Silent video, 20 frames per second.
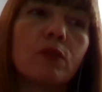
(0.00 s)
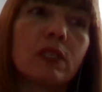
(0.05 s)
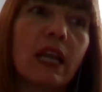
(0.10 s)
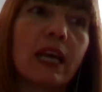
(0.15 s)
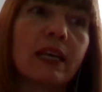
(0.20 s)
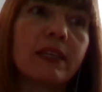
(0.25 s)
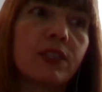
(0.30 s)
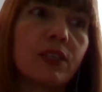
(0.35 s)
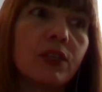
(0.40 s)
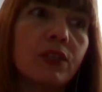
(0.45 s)
those
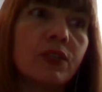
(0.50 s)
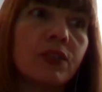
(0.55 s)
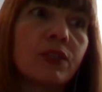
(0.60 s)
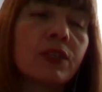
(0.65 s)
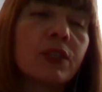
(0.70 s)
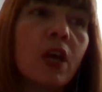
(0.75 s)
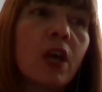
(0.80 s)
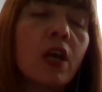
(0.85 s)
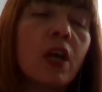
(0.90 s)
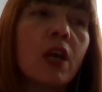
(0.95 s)

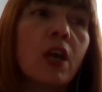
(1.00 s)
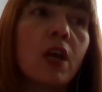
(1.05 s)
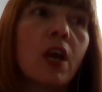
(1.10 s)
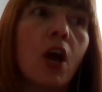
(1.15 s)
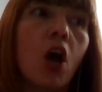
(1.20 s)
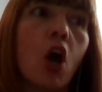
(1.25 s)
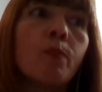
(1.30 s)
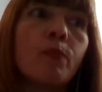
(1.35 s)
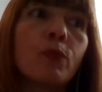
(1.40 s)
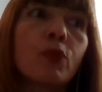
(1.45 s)
lessons.
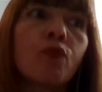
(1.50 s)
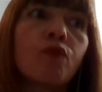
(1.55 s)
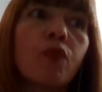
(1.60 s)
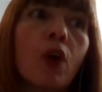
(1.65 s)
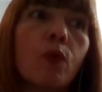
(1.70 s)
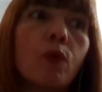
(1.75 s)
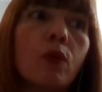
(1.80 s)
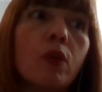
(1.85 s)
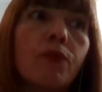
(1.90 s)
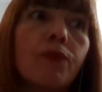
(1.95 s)
And the
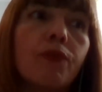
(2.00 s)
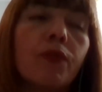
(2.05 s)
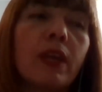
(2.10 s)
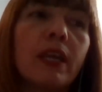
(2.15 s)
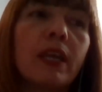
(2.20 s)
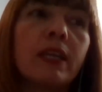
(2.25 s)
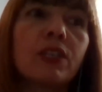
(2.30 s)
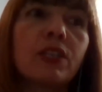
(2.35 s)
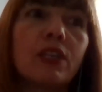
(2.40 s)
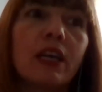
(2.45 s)
role of
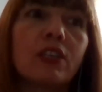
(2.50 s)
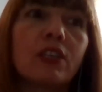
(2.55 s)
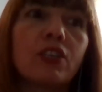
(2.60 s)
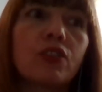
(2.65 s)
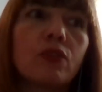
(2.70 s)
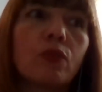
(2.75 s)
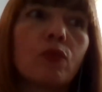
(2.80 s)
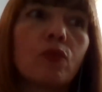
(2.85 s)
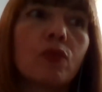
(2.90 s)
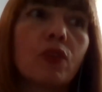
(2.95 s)

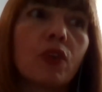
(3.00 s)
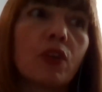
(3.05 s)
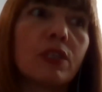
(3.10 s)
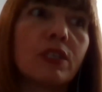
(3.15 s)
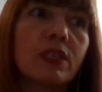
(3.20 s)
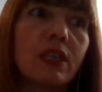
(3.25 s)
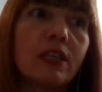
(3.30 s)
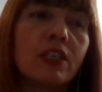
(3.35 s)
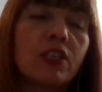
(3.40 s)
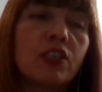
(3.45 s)
international
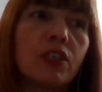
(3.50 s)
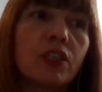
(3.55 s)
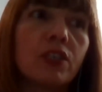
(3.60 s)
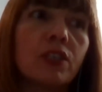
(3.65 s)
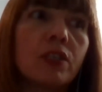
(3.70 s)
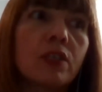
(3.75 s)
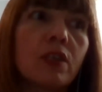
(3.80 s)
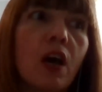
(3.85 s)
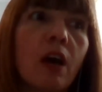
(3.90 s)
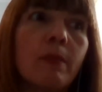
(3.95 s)

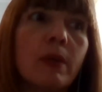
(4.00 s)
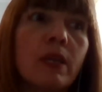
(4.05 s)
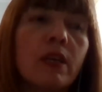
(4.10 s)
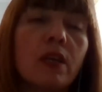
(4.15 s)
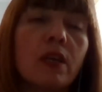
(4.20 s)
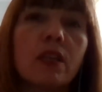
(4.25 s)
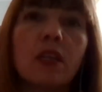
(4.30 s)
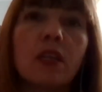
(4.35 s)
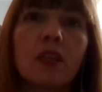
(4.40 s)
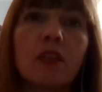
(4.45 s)
organisations, I mean,
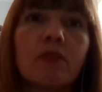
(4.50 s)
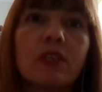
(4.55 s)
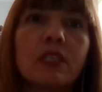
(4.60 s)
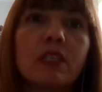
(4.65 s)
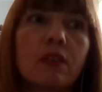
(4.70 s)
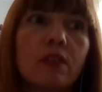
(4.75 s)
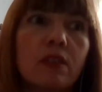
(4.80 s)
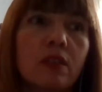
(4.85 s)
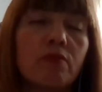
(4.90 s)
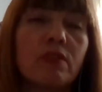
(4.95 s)
I think there
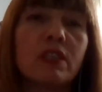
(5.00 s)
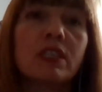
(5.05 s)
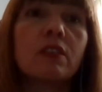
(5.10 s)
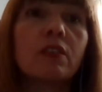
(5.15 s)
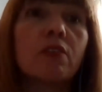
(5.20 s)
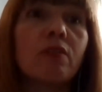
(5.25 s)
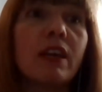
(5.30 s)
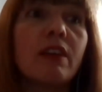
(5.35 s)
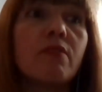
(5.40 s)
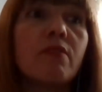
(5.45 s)
is a
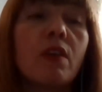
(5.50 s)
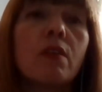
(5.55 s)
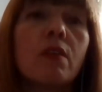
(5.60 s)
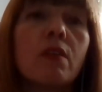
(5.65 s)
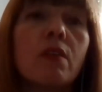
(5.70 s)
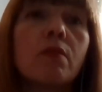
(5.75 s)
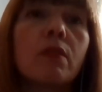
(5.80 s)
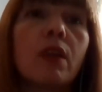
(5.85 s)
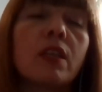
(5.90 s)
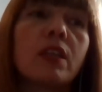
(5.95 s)
great
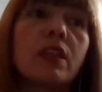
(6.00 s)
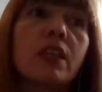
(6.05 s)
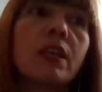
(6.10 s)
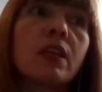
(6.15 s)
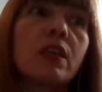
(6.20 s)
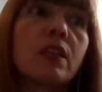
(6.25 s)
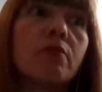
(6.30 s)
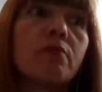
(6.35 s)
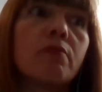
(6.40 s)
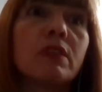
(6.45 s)
role. I
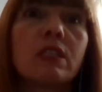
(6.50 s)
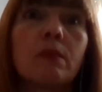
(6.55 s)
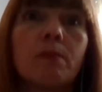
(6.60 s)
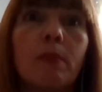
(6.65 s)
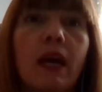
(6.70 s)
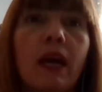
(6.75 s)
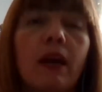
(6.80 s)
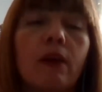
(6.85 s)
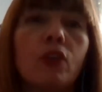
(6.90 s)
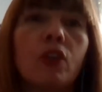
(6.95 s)
think there is
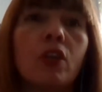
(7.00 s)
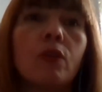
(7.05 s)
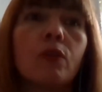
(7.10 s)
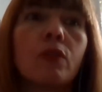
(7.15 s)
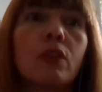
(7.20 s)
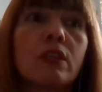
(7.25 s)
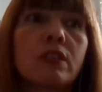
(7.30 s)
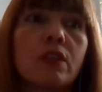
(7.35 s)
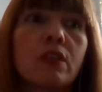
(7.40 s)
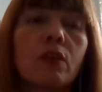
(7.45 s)
about,
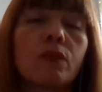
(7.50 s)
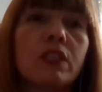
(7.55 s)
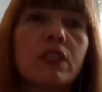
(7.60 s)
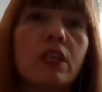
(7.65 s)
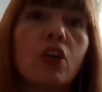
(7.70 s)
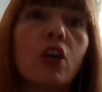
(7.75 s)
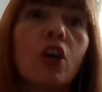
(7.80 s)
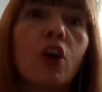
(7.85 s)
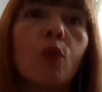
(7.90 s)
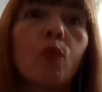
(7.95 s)
there's
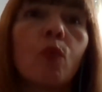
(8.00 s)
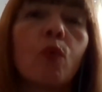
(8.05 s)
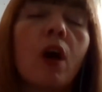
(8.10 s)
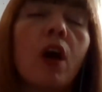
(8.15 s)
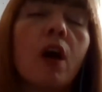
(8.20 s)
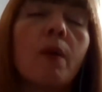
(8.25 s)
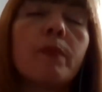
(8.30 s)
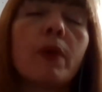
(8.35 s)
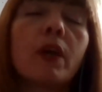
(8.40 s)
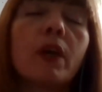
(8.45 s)
obviously
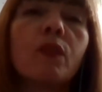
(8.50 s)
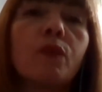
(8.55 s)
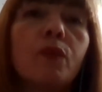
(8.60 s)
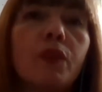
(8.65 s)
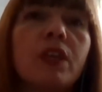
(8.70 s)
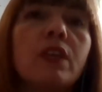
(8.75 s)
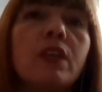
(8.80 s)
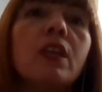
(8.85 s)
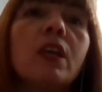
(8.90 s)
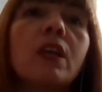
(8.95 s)
a
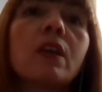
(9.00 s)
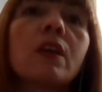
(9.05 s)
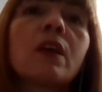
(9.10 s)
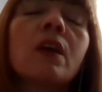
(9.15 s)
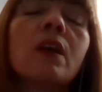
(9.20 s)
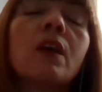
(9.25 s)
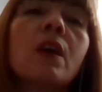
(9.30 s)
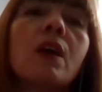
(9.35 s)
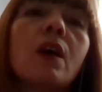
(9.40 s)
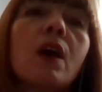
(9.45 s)

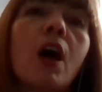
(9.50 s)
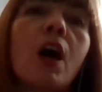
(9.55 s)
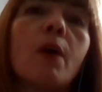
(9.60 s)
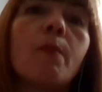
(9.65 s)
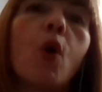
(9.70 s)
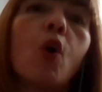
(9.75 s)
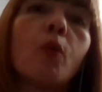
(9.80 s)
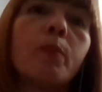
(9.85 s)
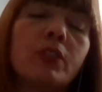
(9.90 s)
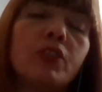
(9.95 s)
convening
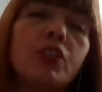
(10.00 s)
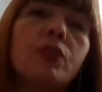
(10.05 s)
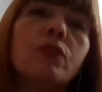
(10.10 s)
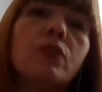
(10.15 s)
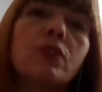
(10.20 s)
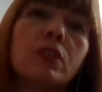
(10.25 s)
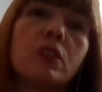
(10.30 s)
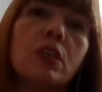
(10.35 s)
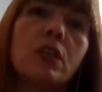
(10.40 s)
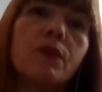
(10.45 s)

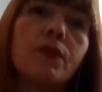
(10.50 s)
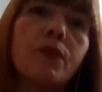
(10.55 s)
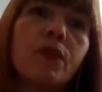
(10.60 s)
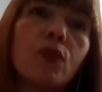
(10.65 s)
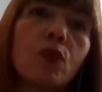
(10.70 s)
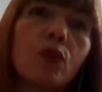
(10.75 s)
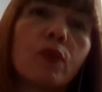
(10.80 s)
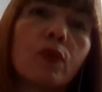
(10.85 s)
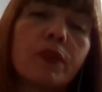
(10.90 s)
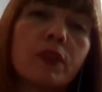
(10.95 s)
opportunity
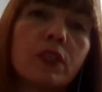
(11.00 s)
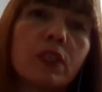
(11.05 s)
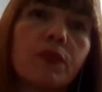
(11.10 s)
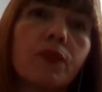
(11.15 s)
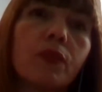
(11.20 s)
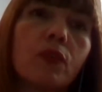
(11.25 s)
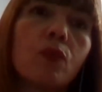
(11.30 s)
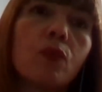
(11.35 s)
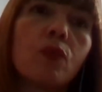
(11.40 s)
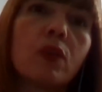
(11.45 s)
for
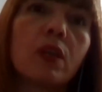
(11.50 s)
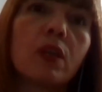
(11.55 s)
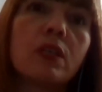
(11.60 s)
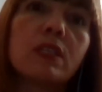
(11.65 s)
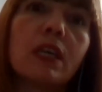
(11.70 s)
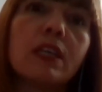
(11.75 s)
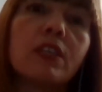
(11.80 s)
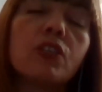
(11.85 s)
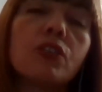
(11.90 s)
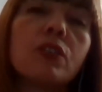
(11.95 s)
different
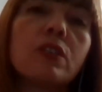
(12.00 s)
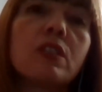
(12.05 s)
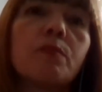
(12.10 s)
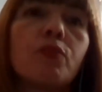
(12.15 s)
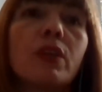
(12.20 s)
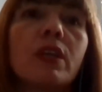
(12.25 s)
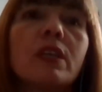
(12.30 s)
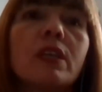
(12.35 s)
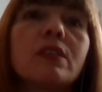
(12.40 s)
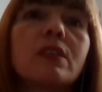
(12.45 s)
organisations to
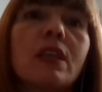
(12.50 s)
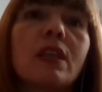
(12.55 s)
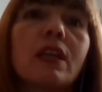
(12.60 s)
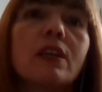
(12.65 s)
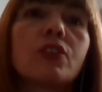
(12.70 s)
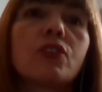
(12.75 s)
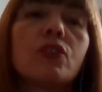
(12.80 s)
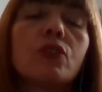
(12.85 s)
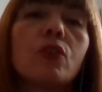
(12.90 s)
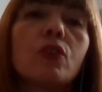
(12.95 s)
bring
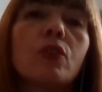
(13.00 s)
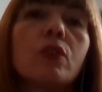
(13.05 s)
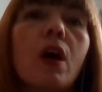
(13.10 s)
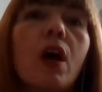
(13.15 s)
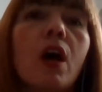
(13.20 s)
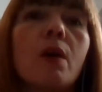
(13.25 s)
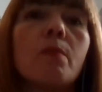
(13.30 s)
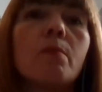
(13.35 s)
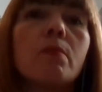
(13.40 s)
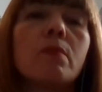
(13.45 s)
international
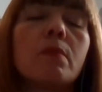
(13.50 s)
